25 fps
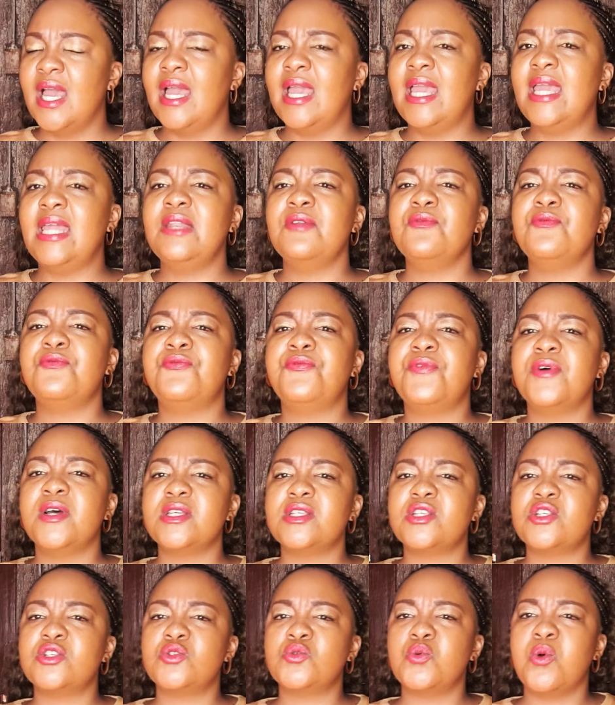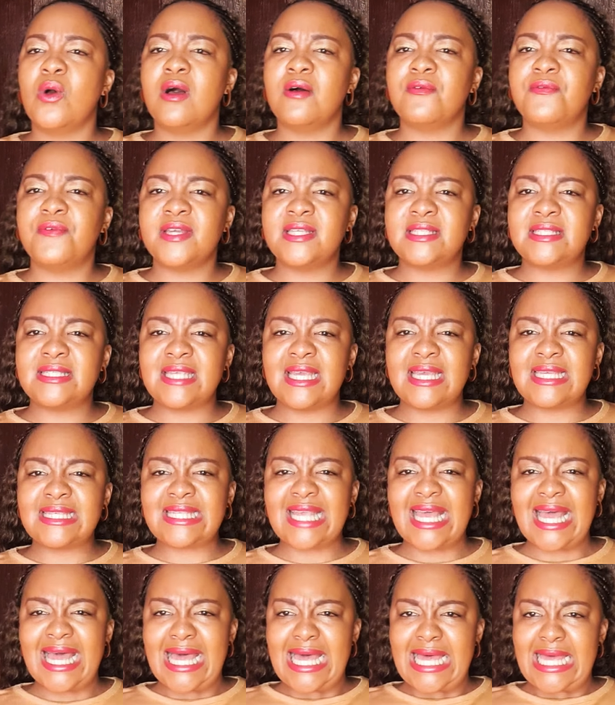In verse 12, it says,
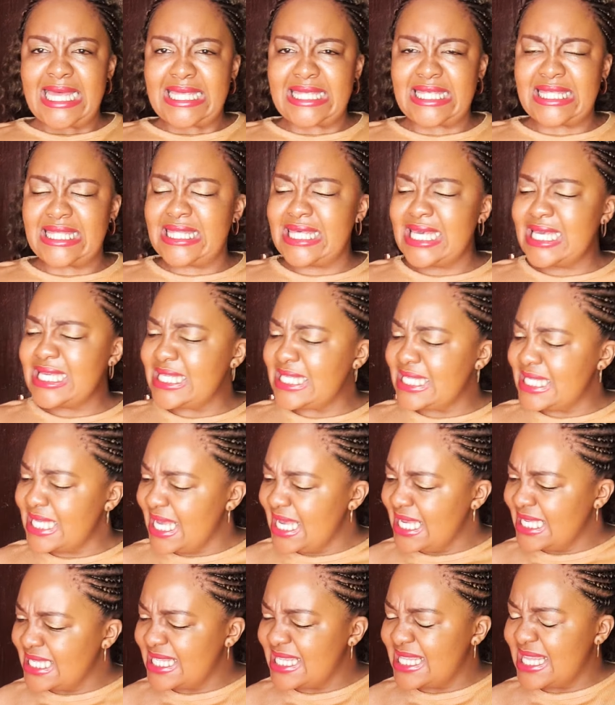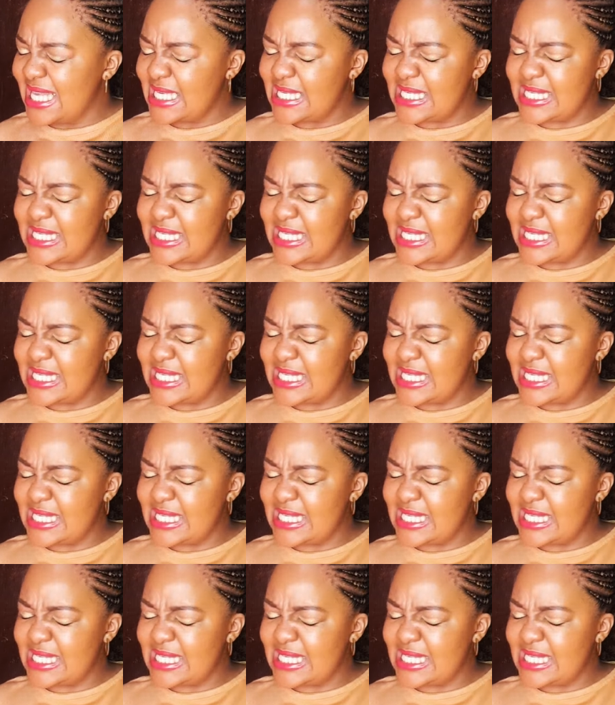This is